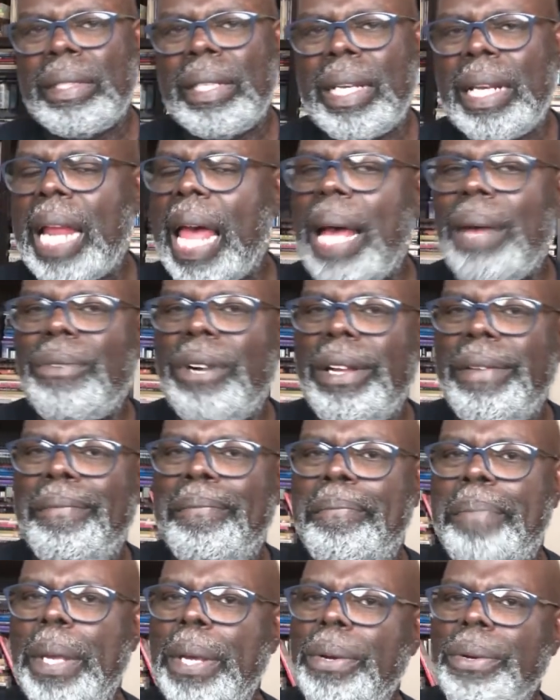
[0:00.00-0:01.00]
And I
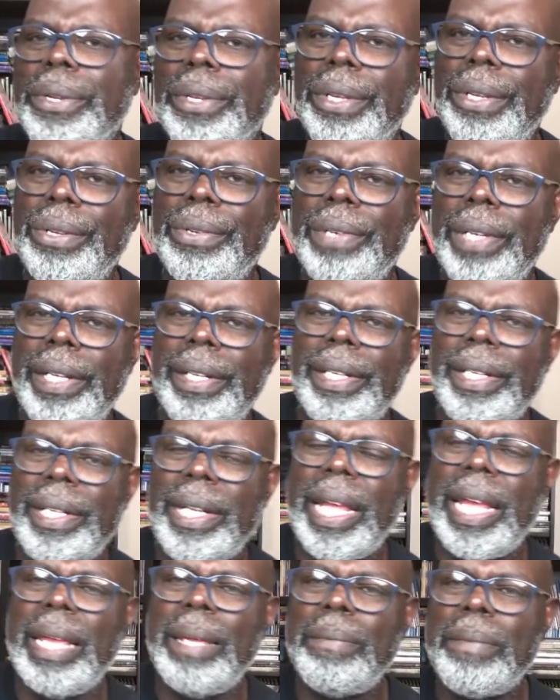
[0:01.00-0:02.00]
rebuke you in the
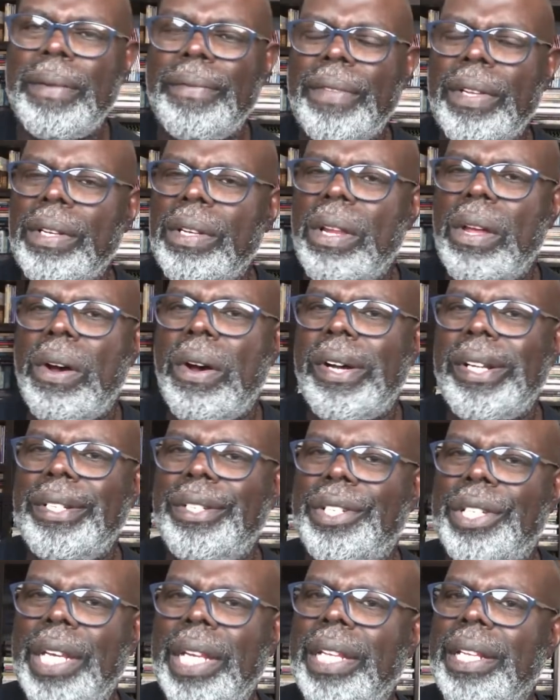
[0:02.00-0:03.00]
name of the
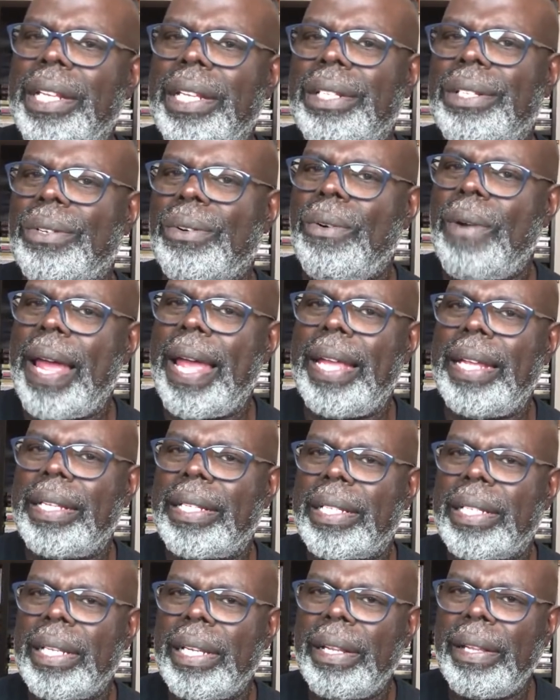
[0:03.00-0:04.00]
Lord Jesus
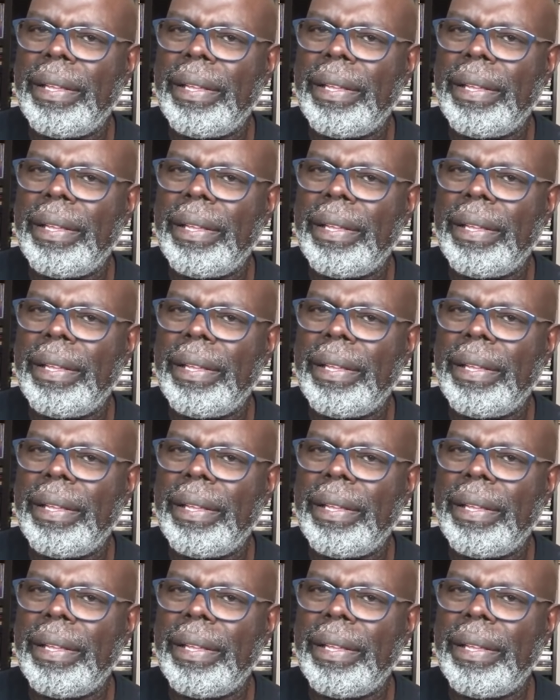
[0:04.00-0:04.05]
Christ.